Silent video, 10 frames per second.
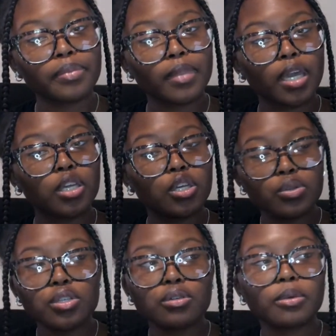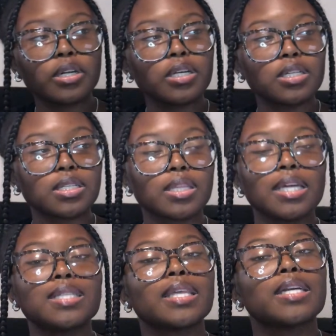YouTubers,
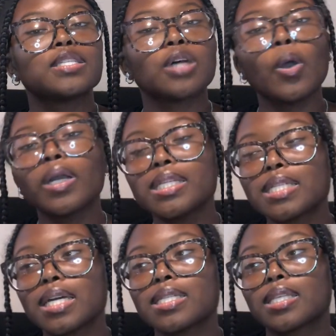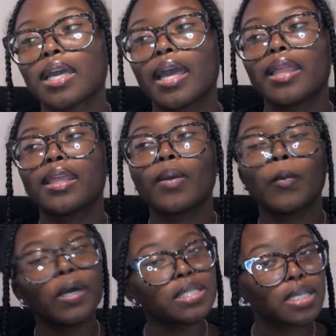they stay so consistent, and then
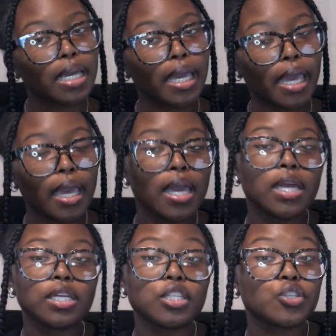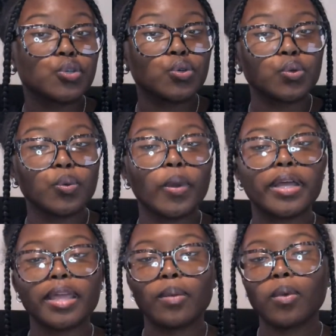once they get to where
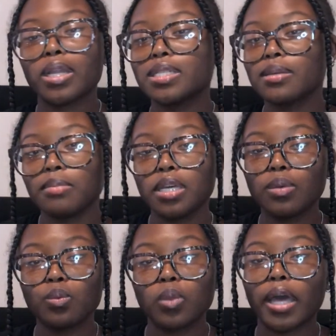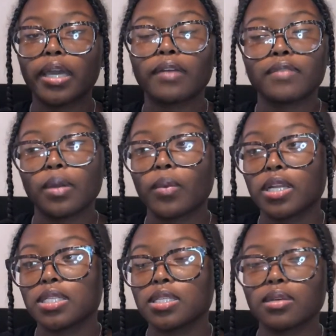they wanted to be, like, if they
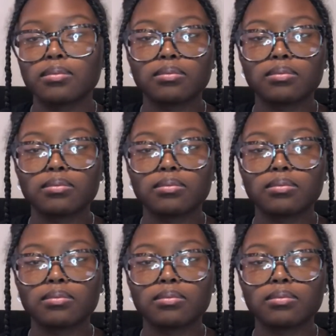wanted to,